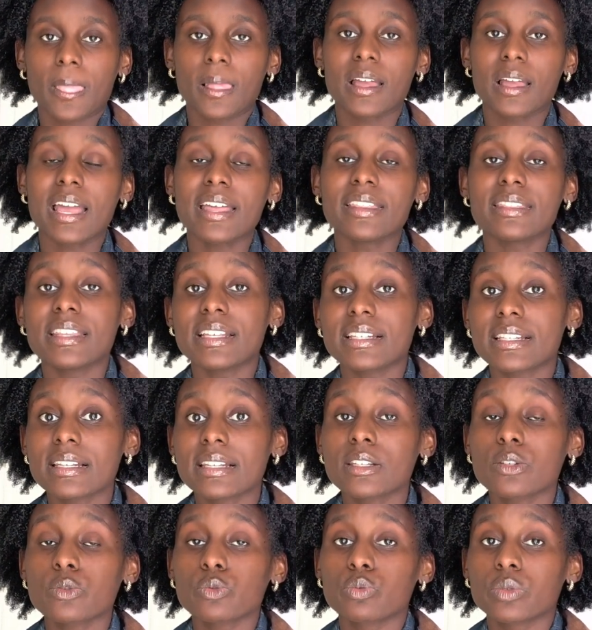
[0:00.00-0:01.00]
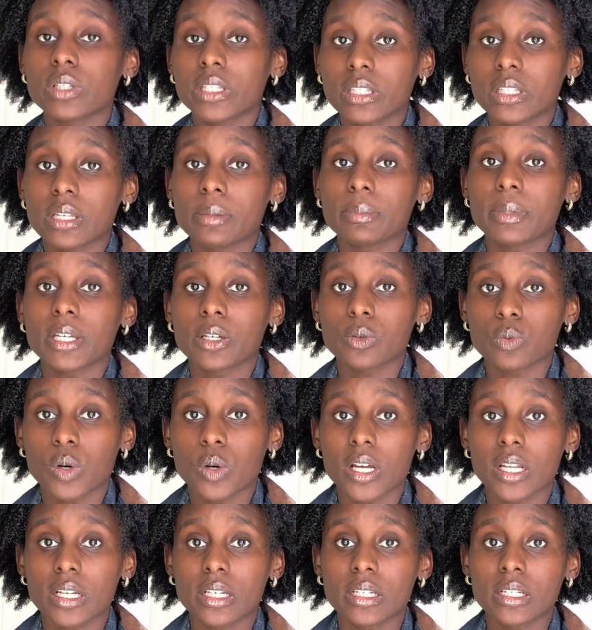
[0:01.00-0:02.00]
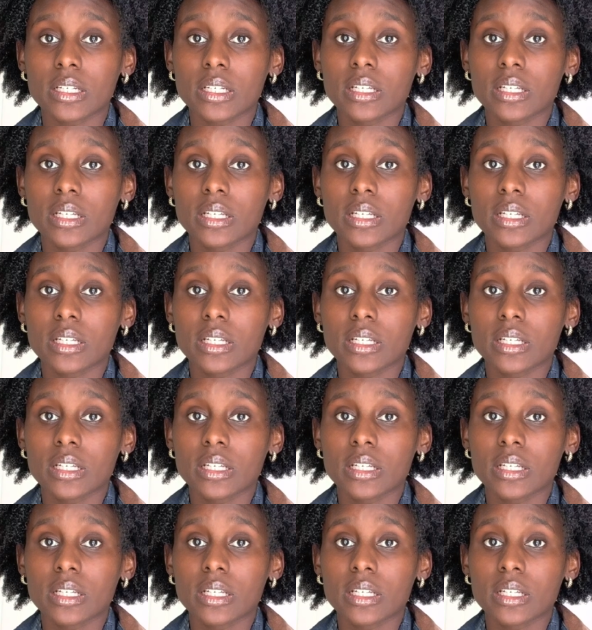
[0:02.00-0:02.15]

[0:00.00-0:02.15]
and this is a really big one,